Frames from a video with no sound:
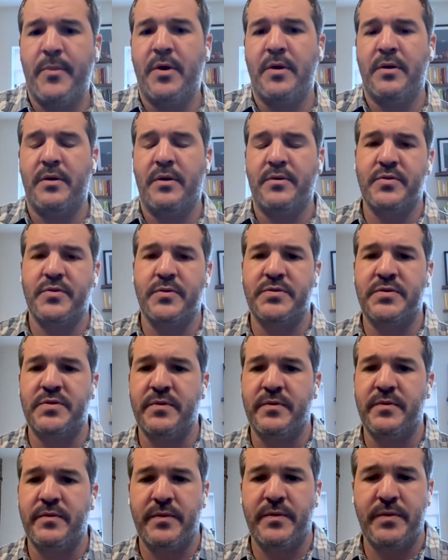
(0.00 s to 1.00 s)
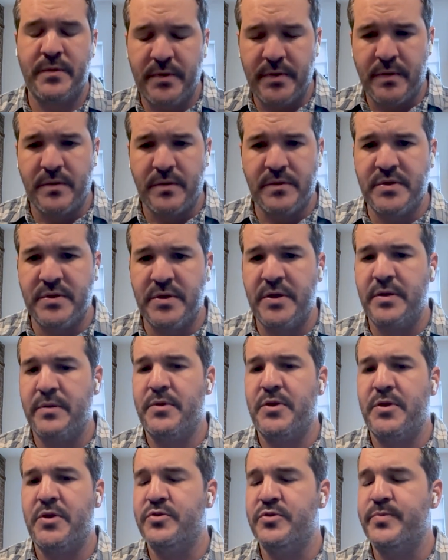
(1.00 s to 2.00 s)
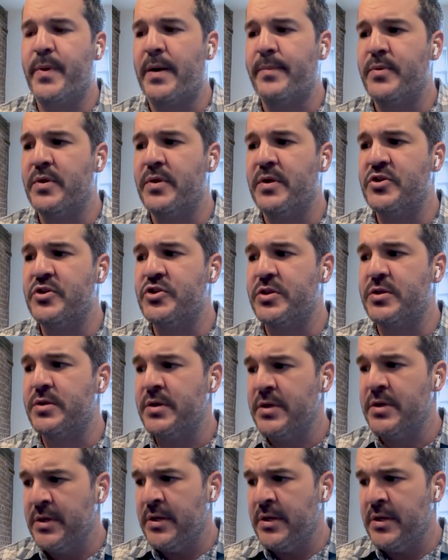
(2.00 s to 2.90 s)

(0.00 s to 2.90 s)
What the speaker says: all sorts of there's a huge population.